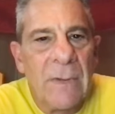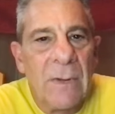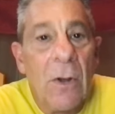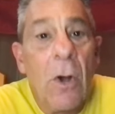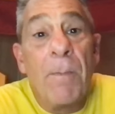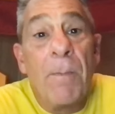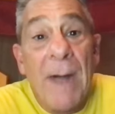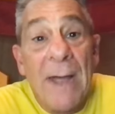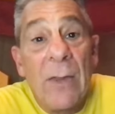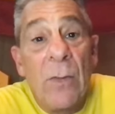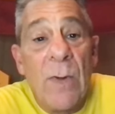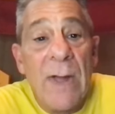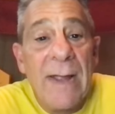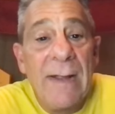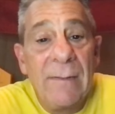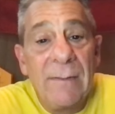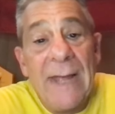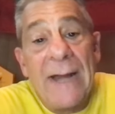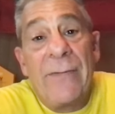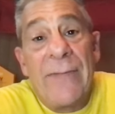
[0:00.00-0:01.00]
Oh, by the way,
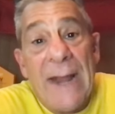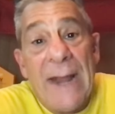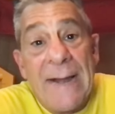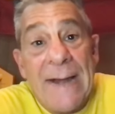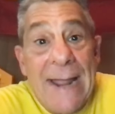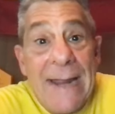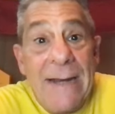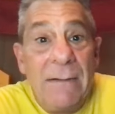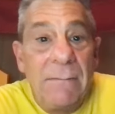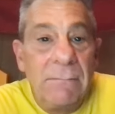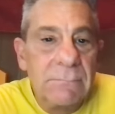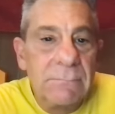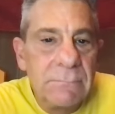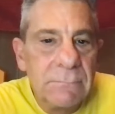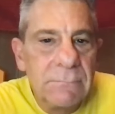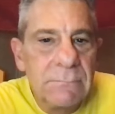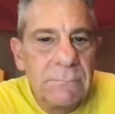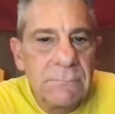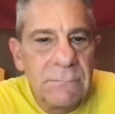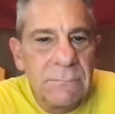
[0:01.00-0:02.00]
later that night,
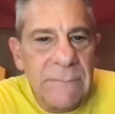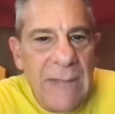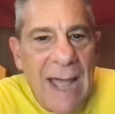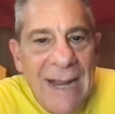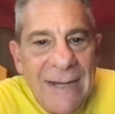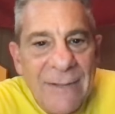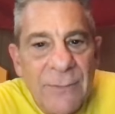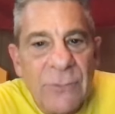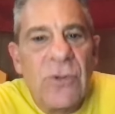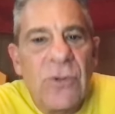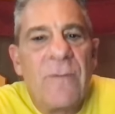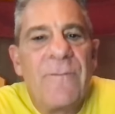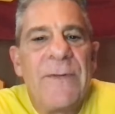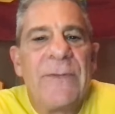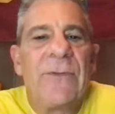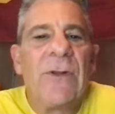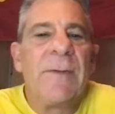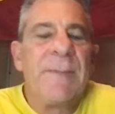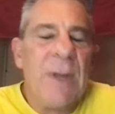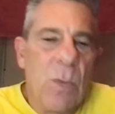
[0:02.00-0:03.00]
the Heisman Trophy
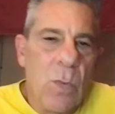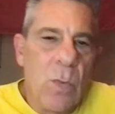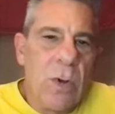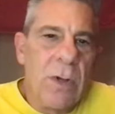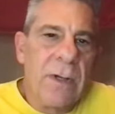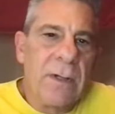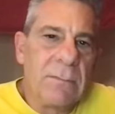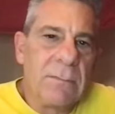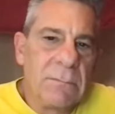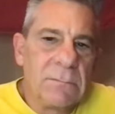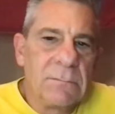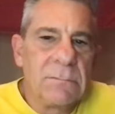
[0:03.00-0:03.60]
is going to be awarded.